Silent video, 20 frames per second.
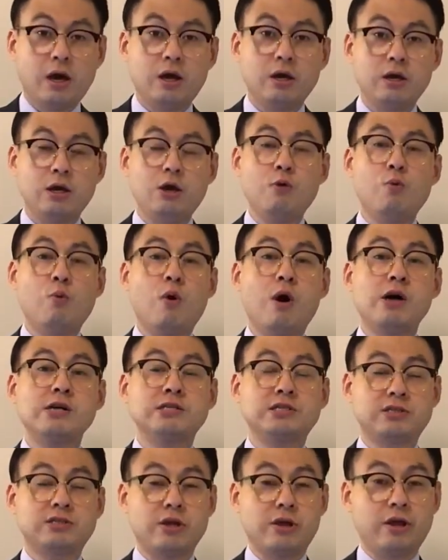It
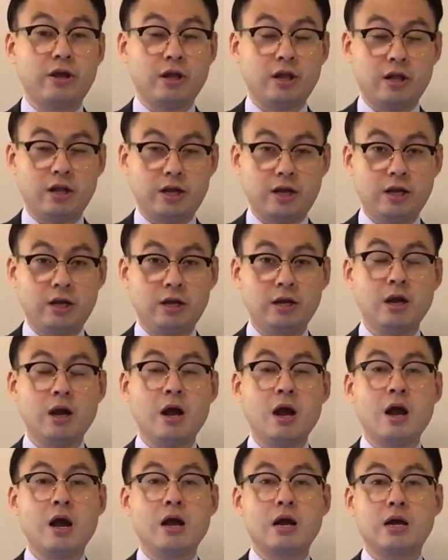was the healing
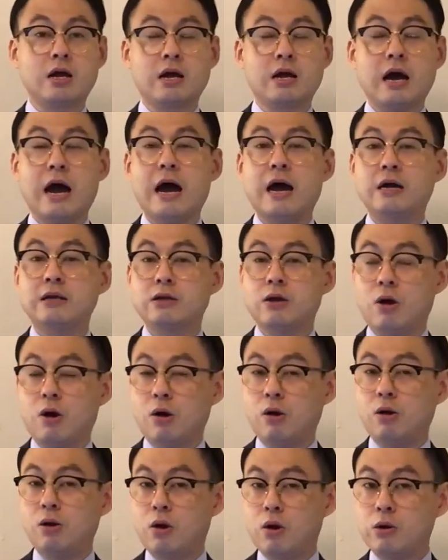God
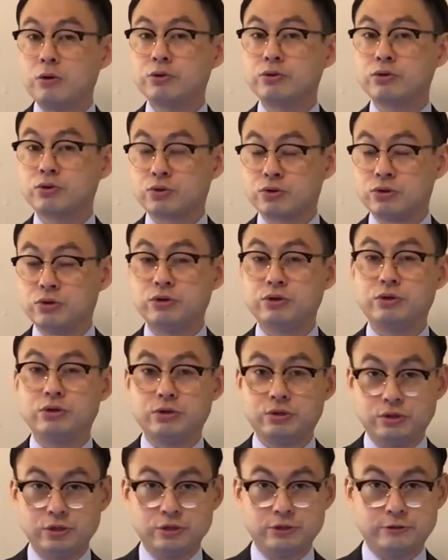alone
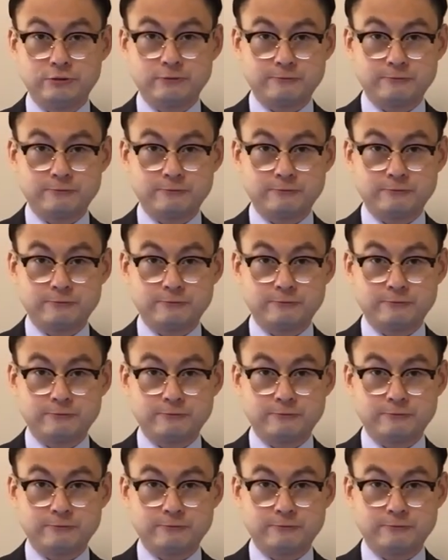could do.